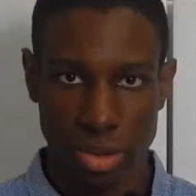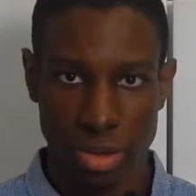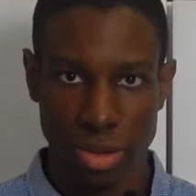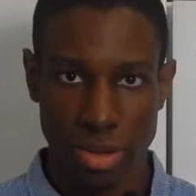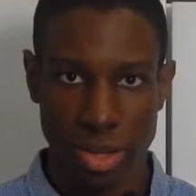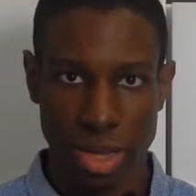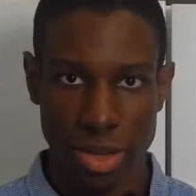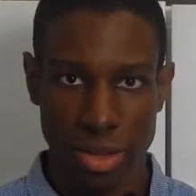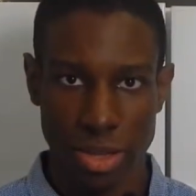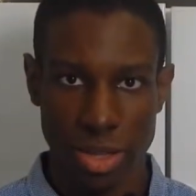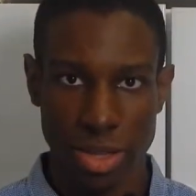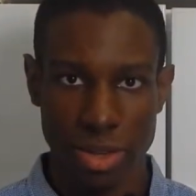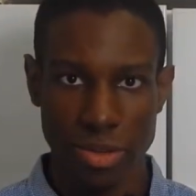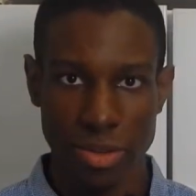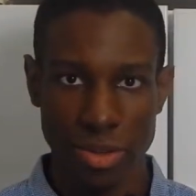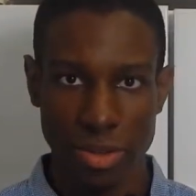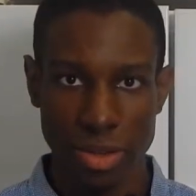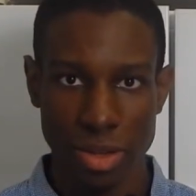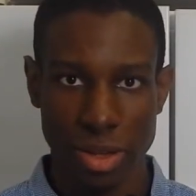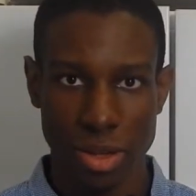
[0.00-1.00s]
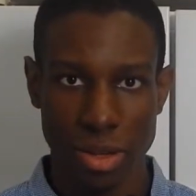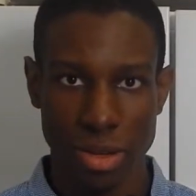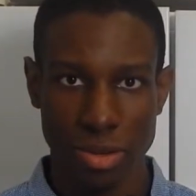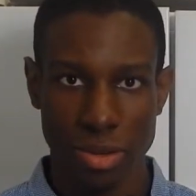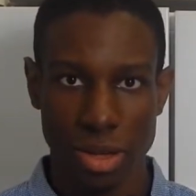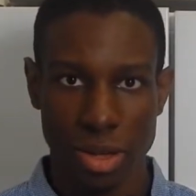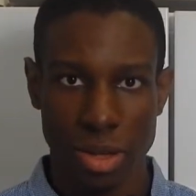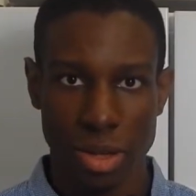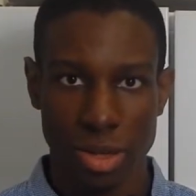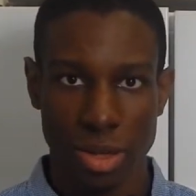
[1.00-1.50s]
Now, even though
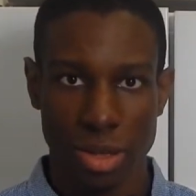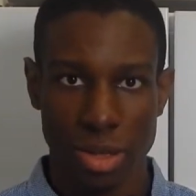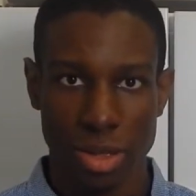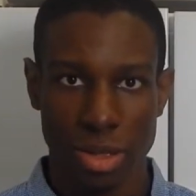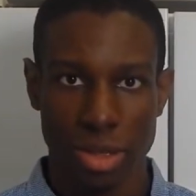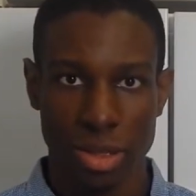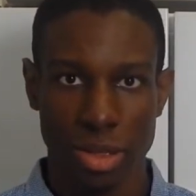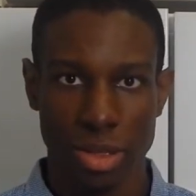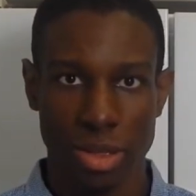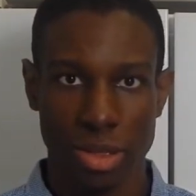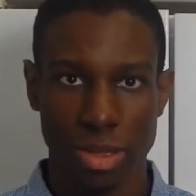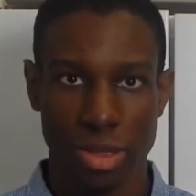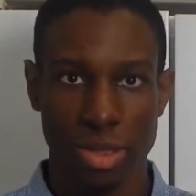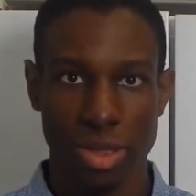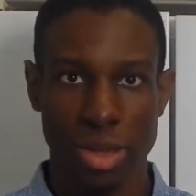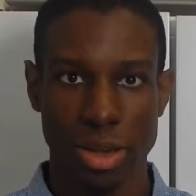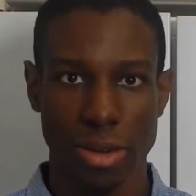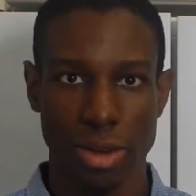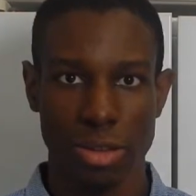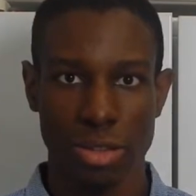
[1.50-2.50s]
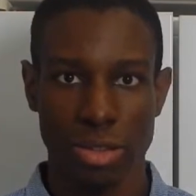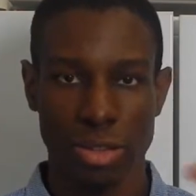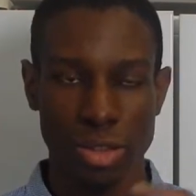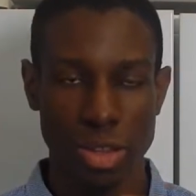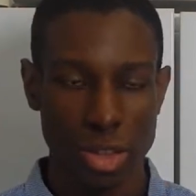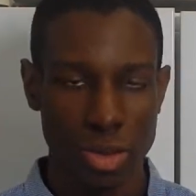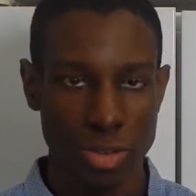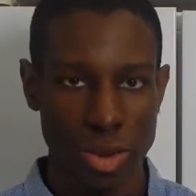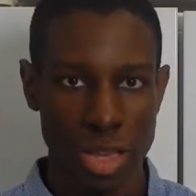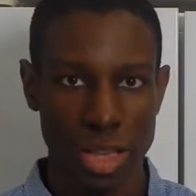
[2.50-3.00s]
there are so
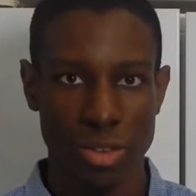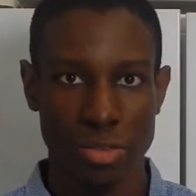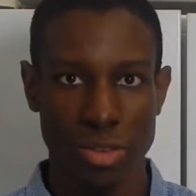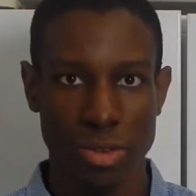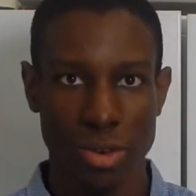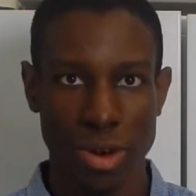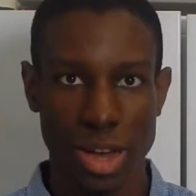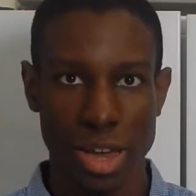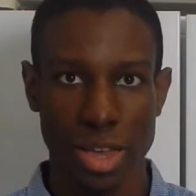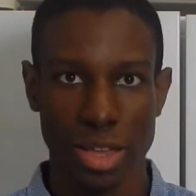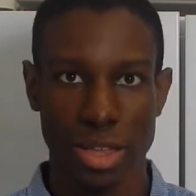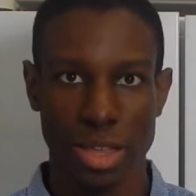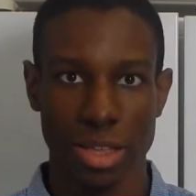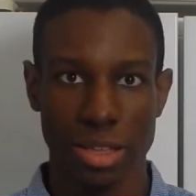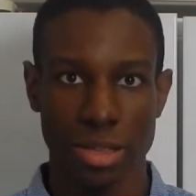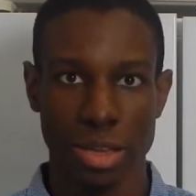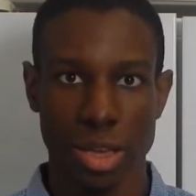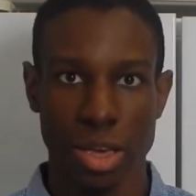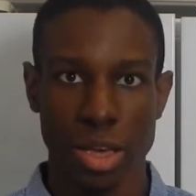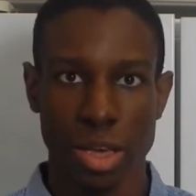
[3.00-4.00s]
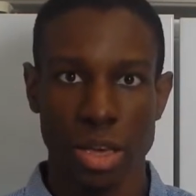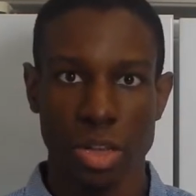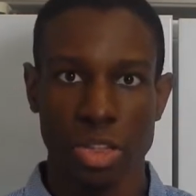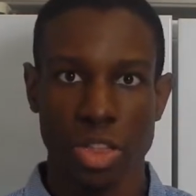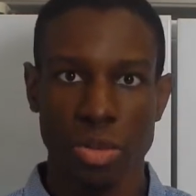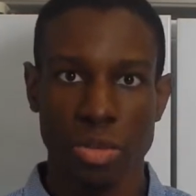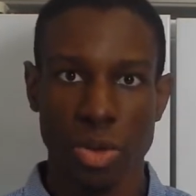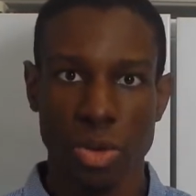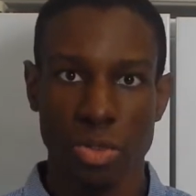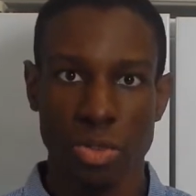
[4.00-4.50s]
many varieties, the
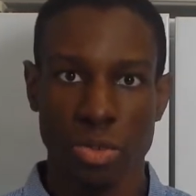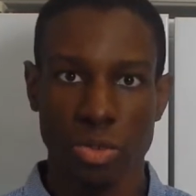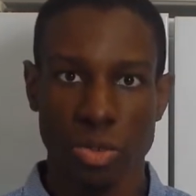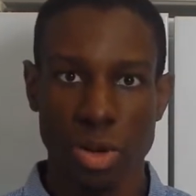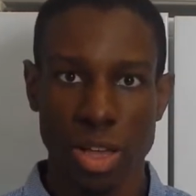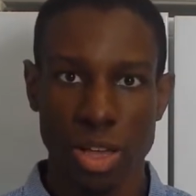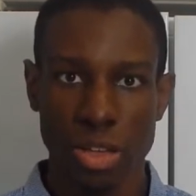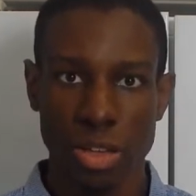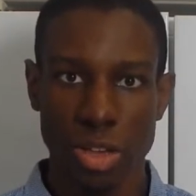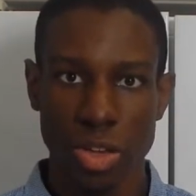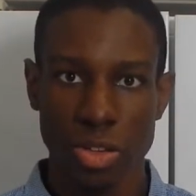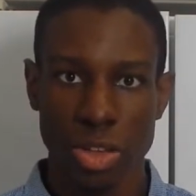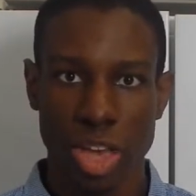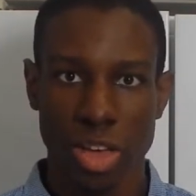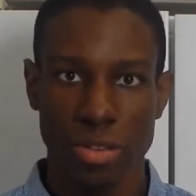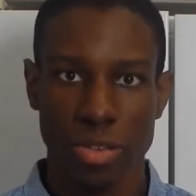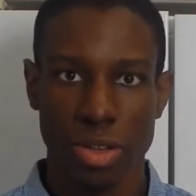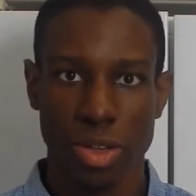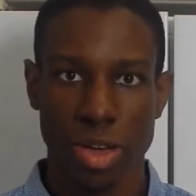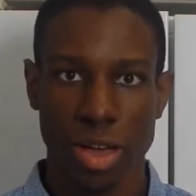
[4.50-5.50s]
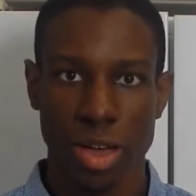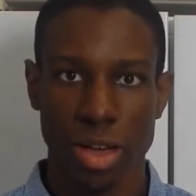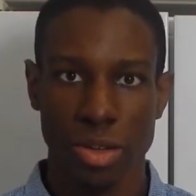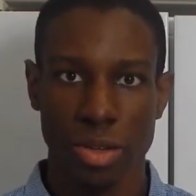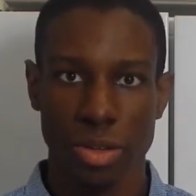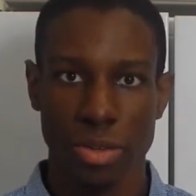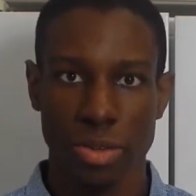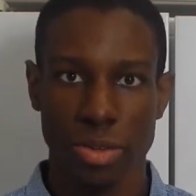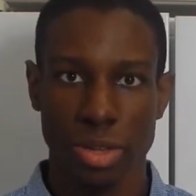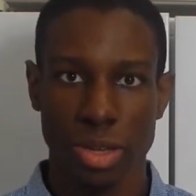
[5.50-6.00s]
most well-known
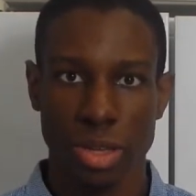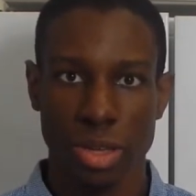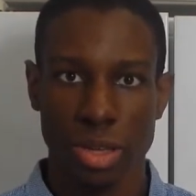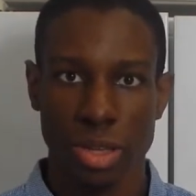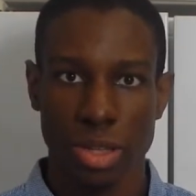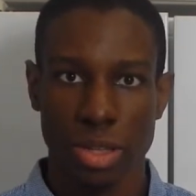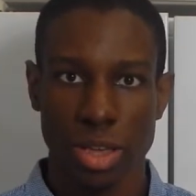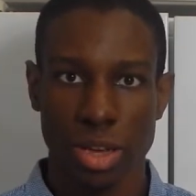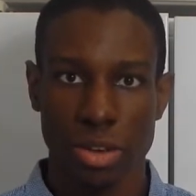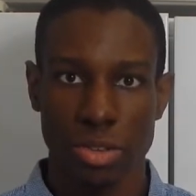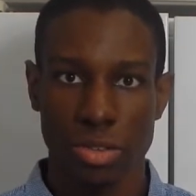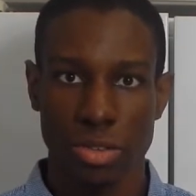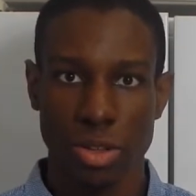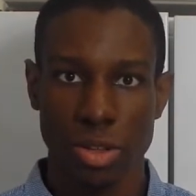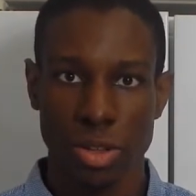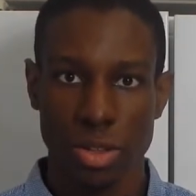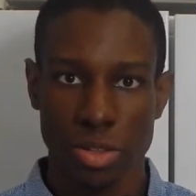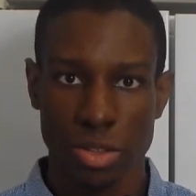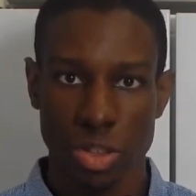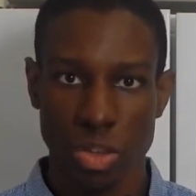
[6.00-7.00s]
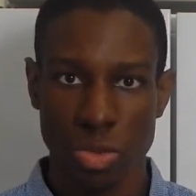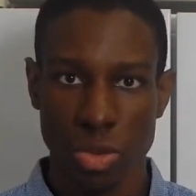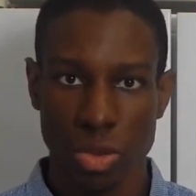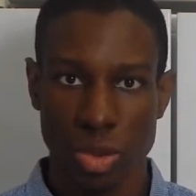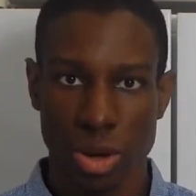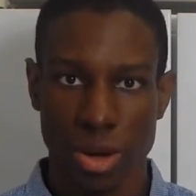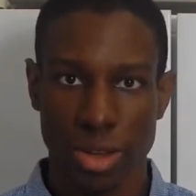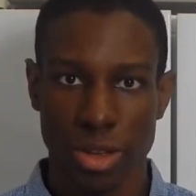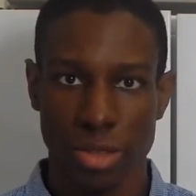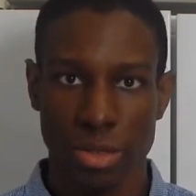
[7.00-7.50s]
avocados that are sold in
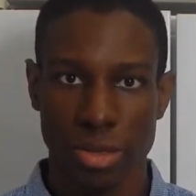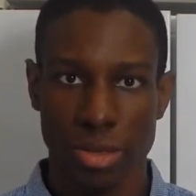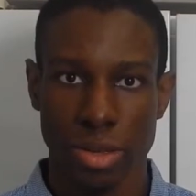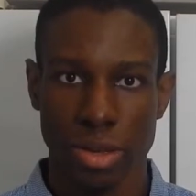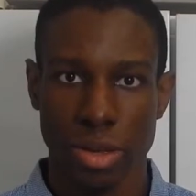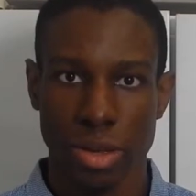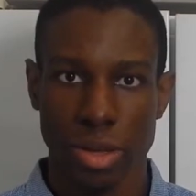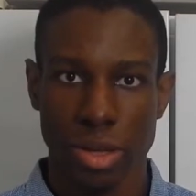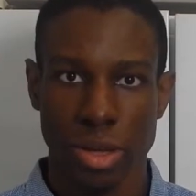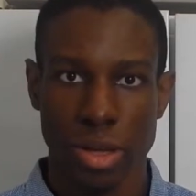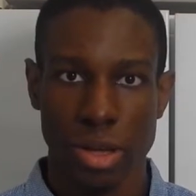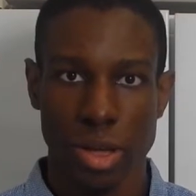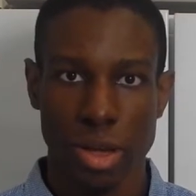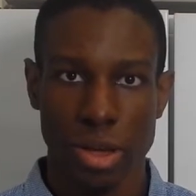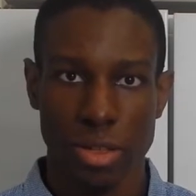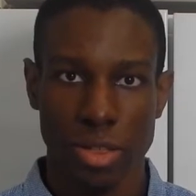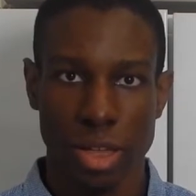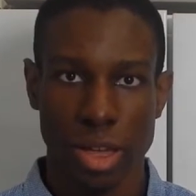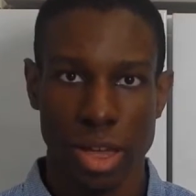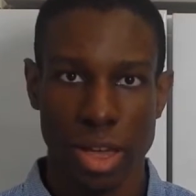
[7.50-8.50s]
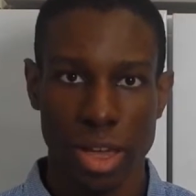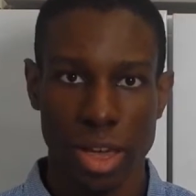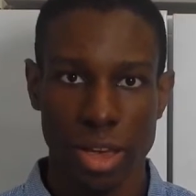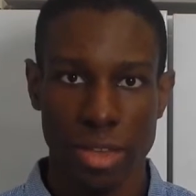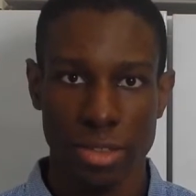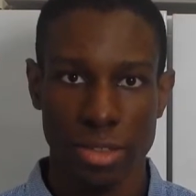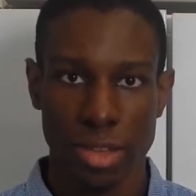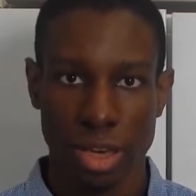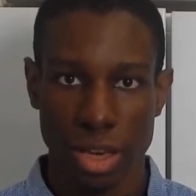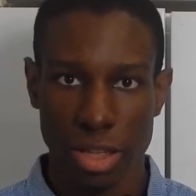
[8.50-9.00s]
supermarkets are the
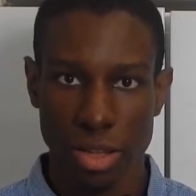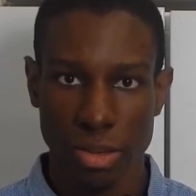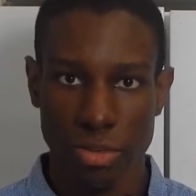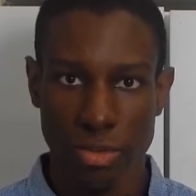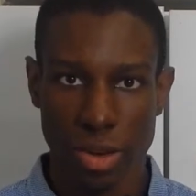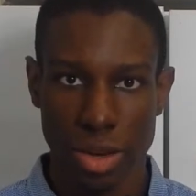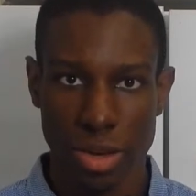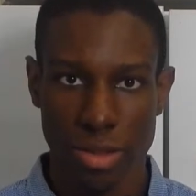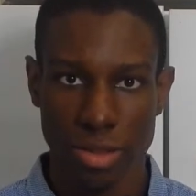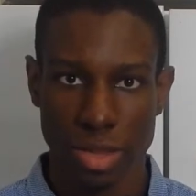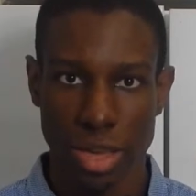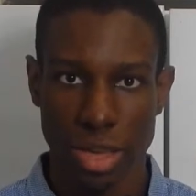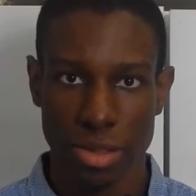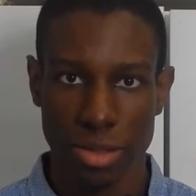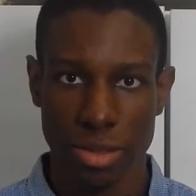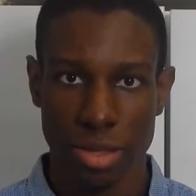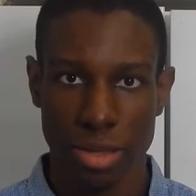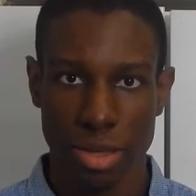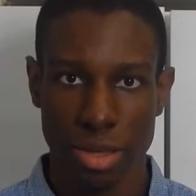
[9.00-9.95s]
Hass and the Fuertes.